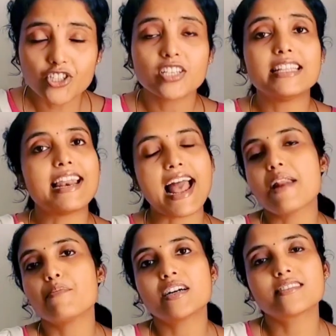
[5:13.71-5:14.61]
the
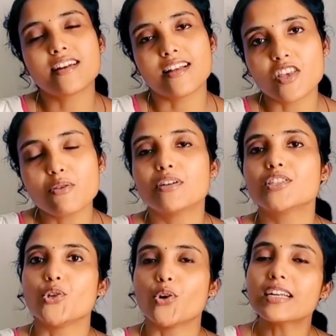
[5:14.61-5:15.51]
landmarks are nothing but
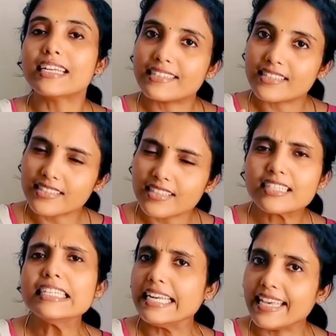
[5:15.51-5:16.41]
your
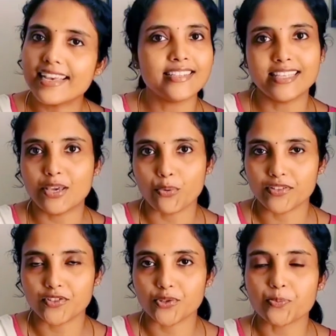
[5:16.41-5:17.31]
certain DNA
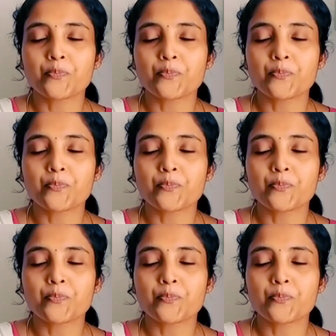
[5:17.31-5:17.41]
sequences.